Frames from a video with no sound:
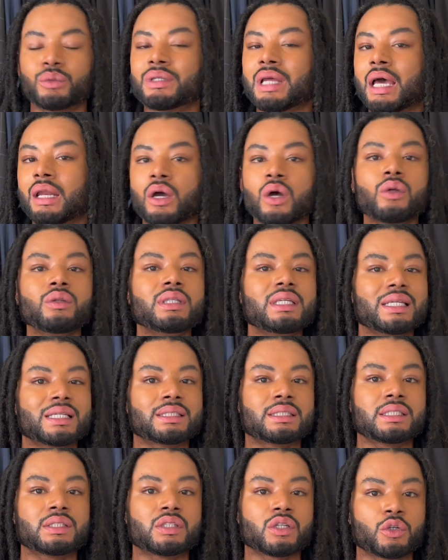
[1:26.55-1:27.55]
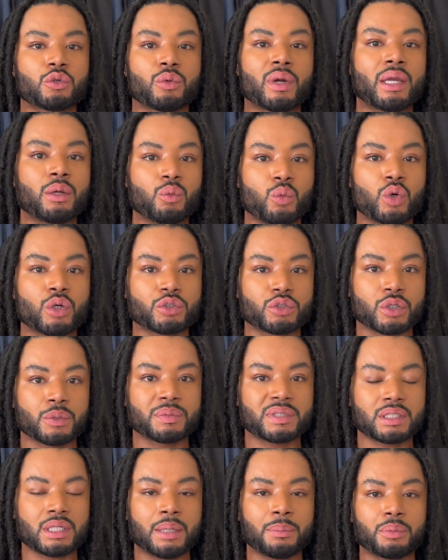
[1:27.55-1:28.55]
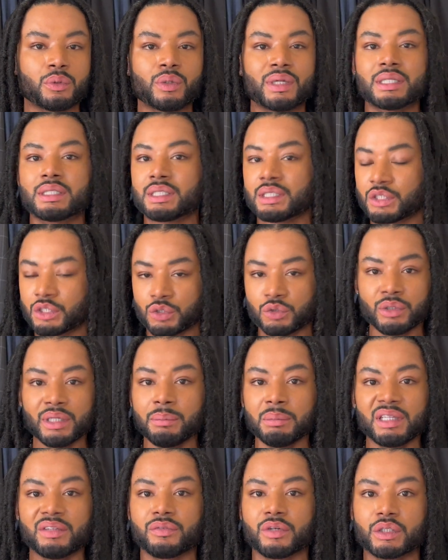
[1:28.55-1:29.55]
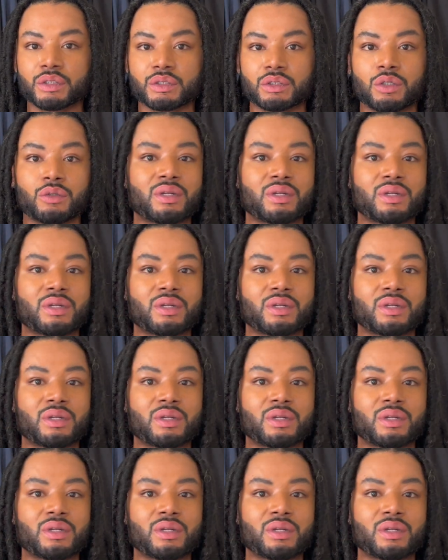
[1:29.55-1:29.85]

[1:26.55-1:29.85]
Not only is this a great wardrobe staple, it's extremely versatile.